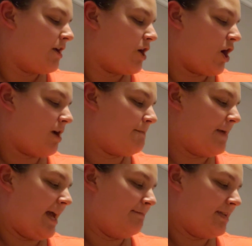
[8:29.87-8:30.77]
Her
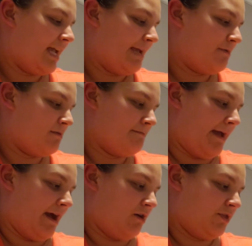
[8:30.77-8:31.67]
bed became her
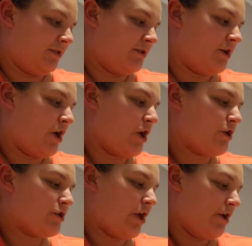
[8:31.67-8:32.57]
mouth,
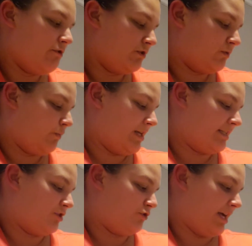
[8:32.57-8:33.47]
her nose was
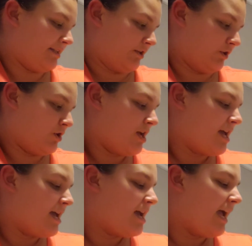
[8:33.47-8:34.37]
a dresser,
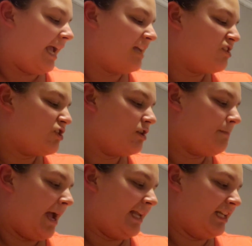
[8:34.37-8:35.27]
and 2
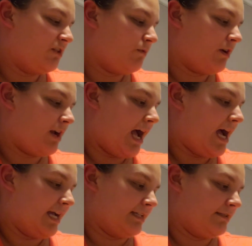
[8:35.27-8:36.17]
paintings were her
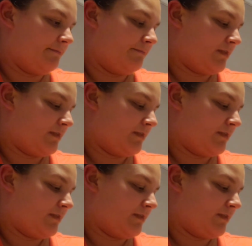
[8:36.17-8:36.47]
eyes.